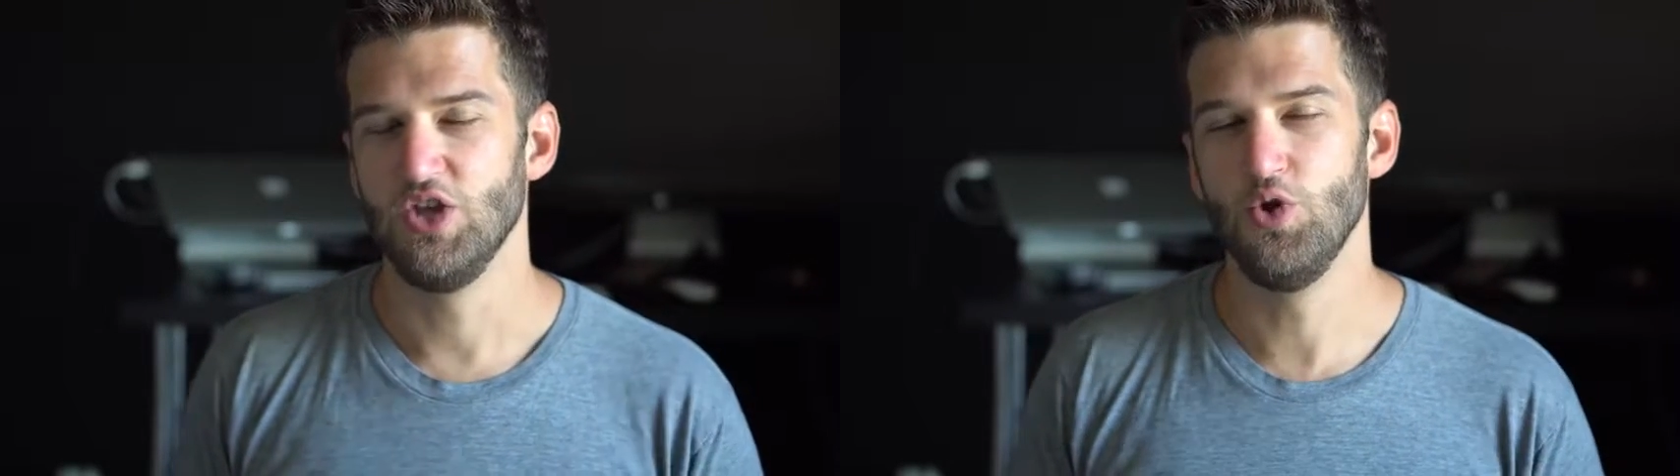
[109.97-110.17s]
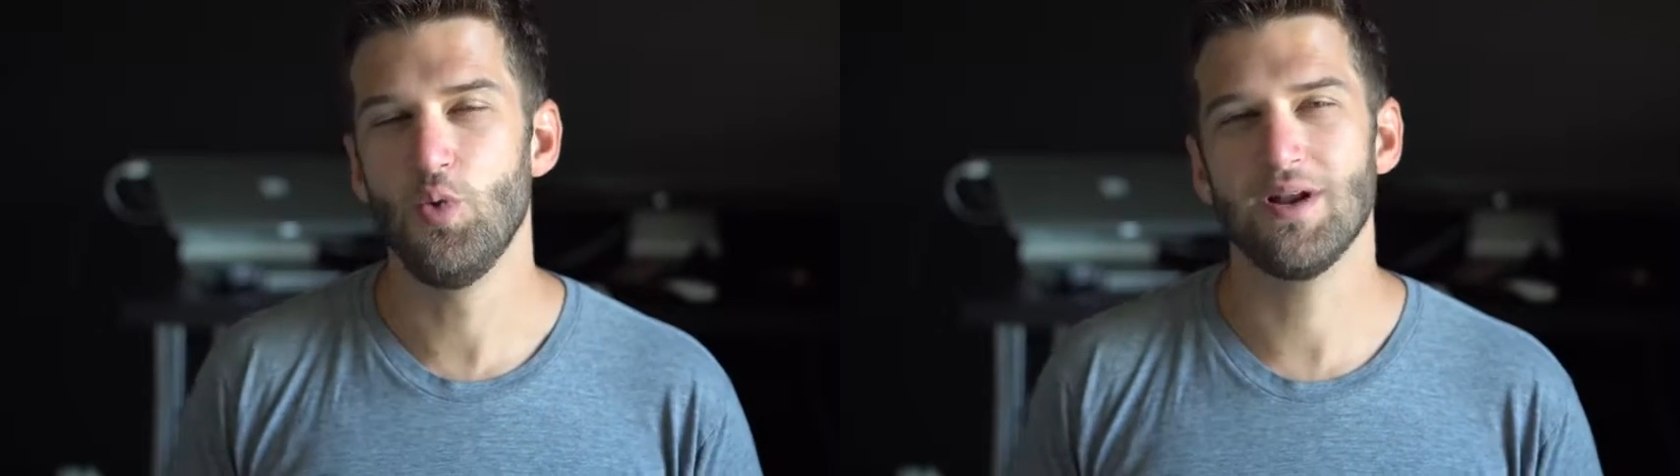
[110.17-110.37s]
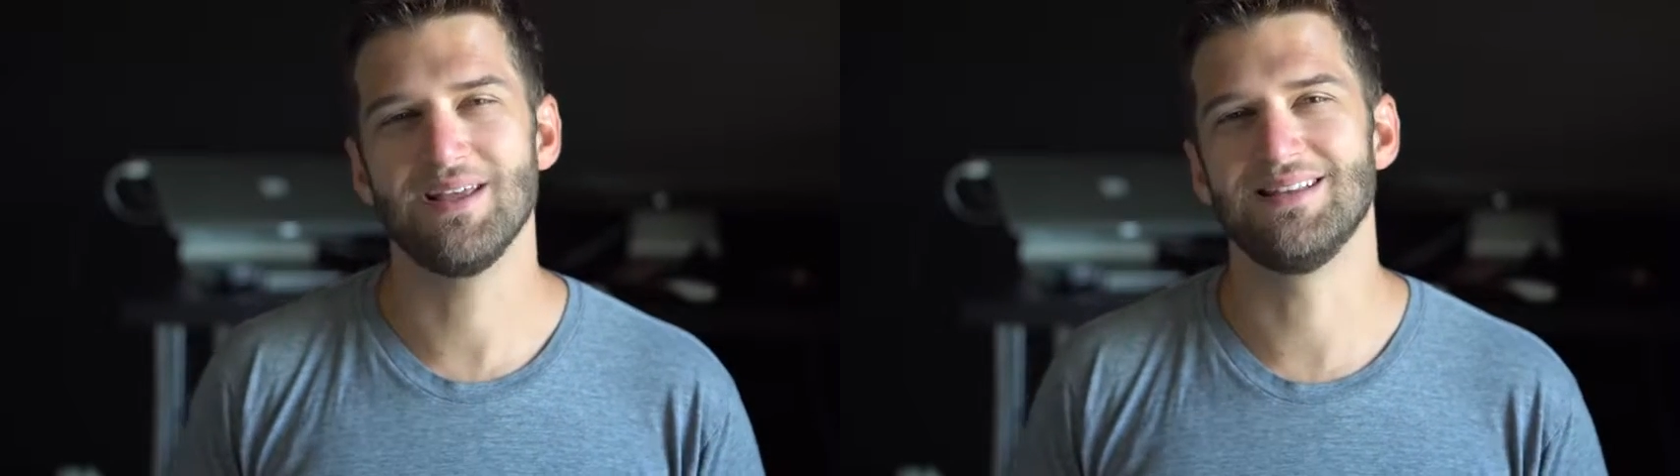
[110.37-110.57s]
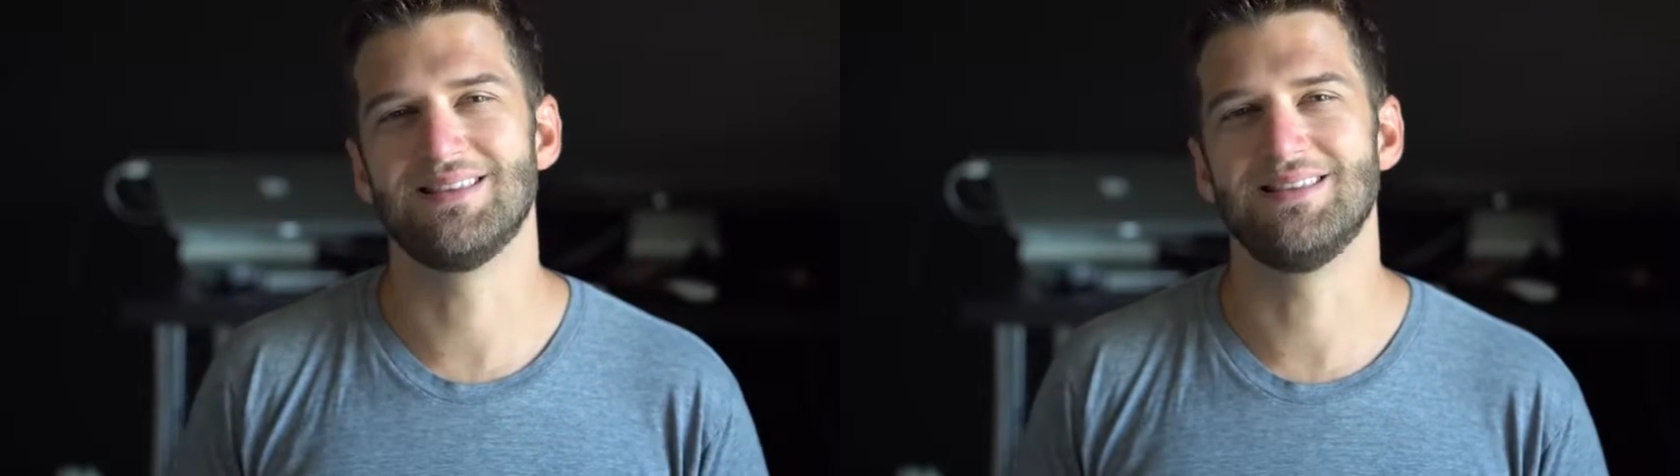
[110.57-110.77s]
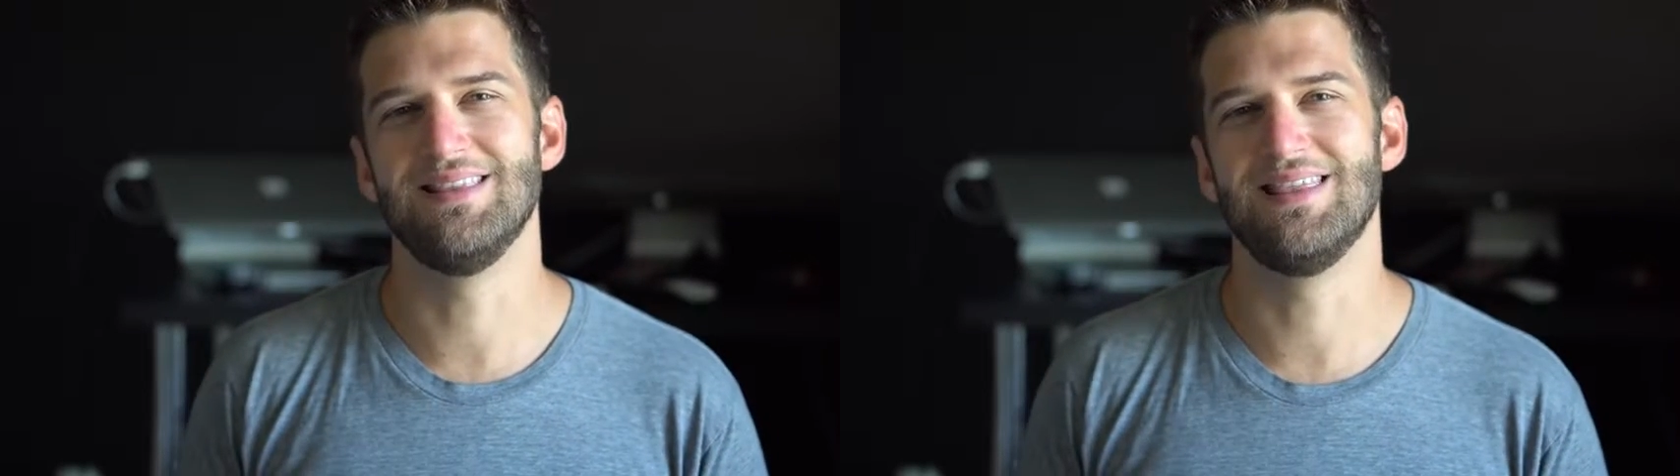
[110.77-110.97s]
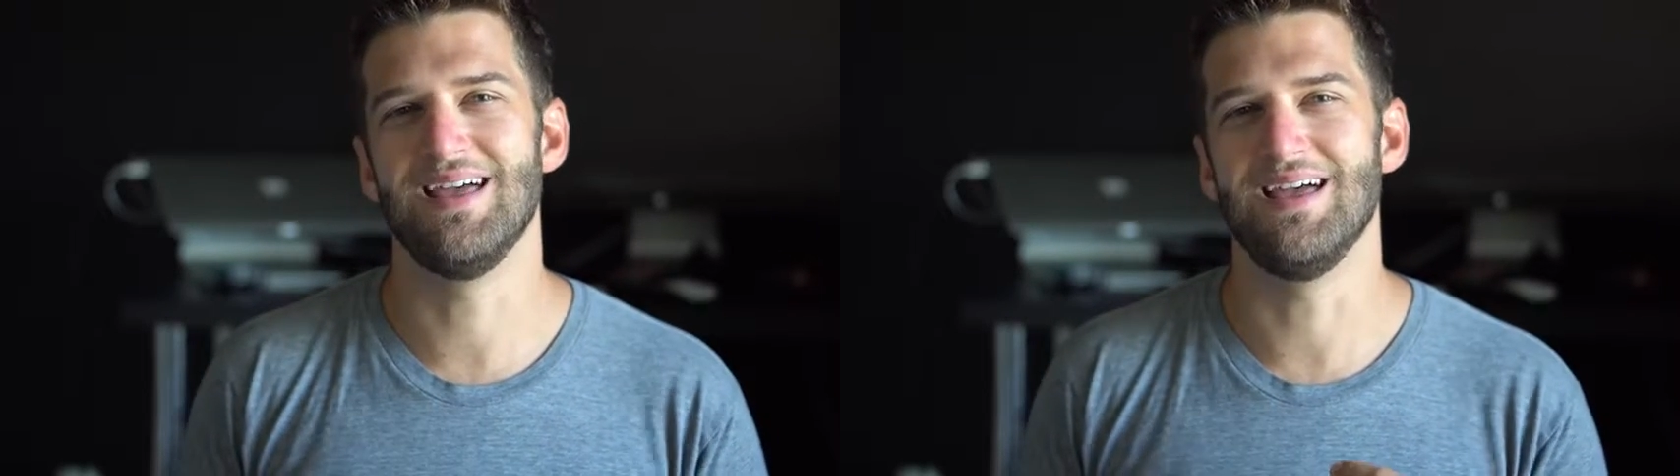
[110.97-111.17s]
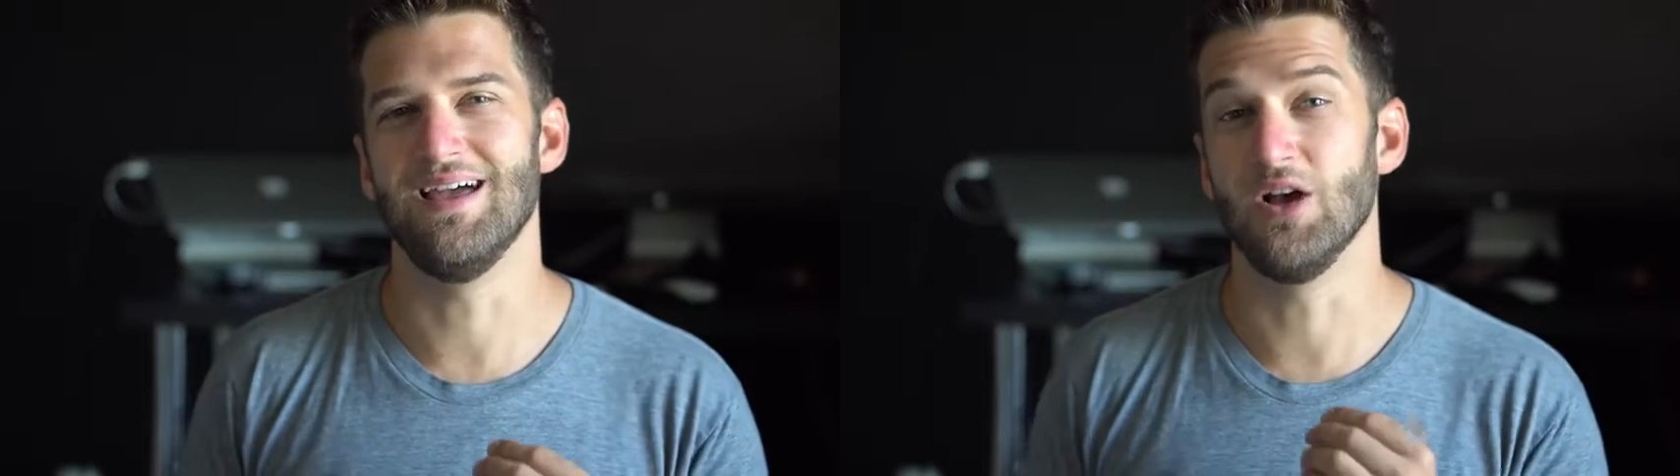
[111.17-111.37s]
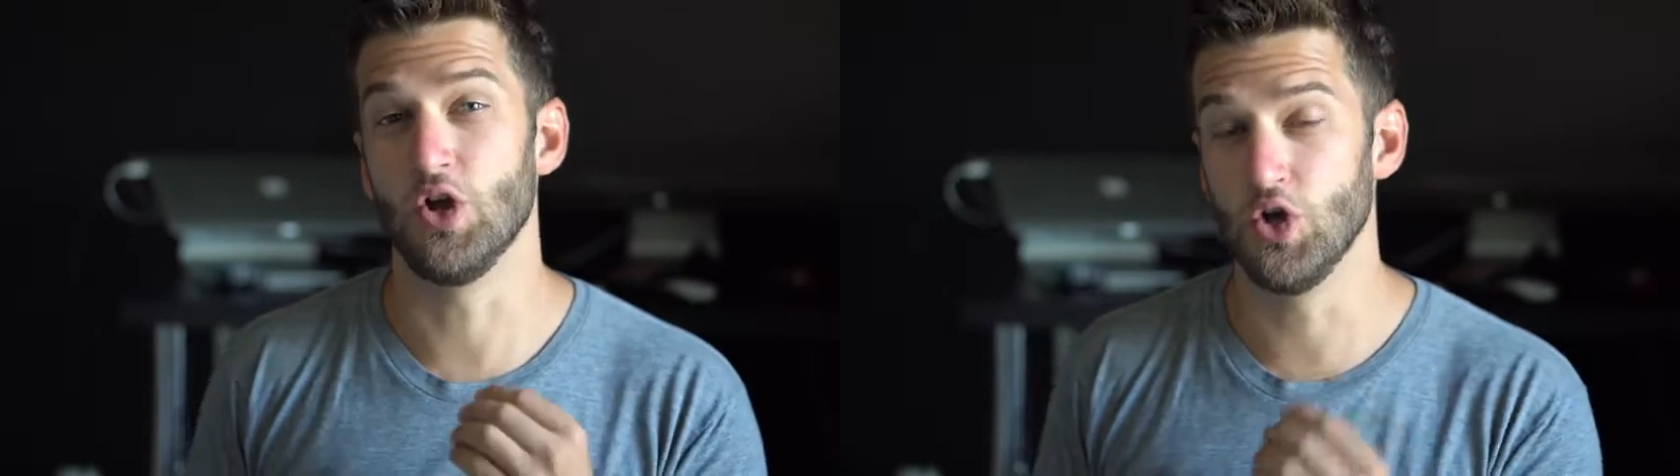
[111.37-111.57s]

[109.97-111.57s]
you want to get the